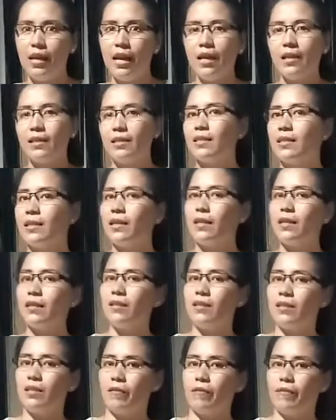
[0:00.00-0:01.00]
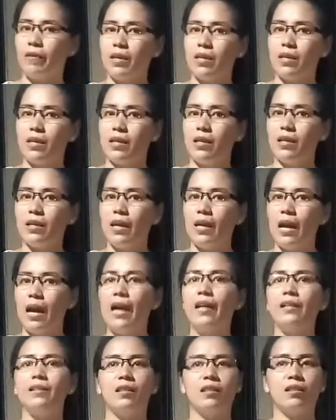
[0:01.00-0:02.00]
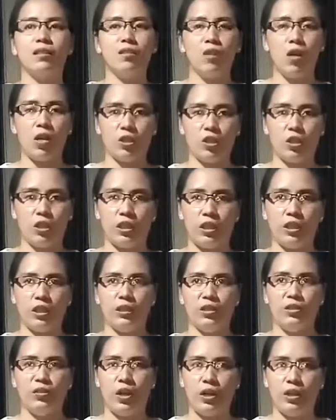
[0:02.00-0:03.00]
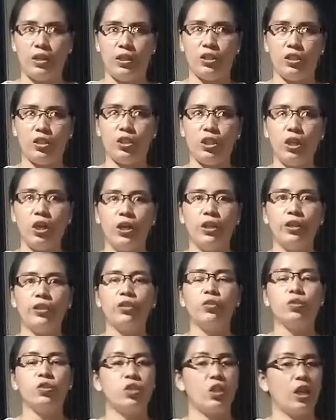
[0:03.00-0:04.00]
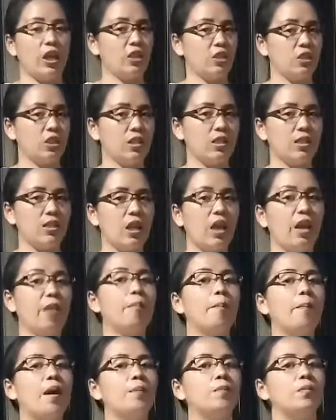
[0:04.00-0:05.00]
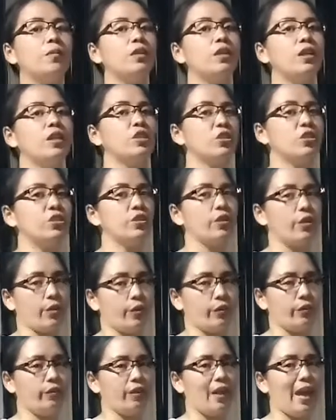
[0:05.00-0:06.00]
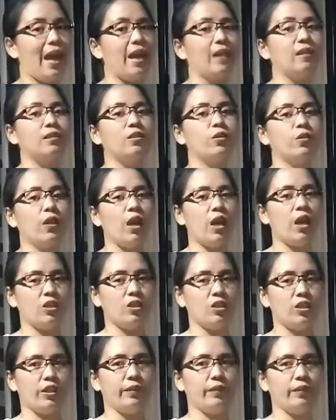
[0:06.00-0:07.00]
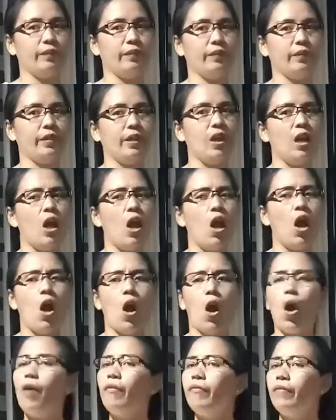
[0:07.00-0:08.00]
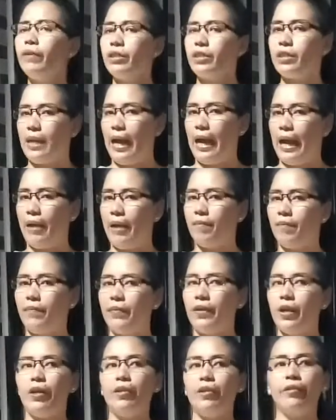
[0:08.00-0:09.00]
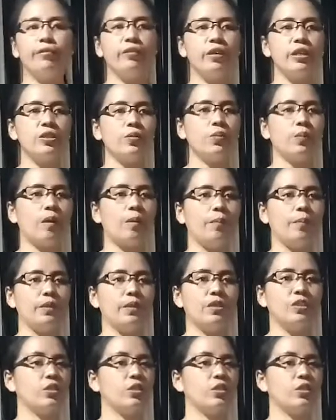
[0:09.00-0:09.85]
scientific, and technological knowledge to changes in population growth and location. Over time, this rapid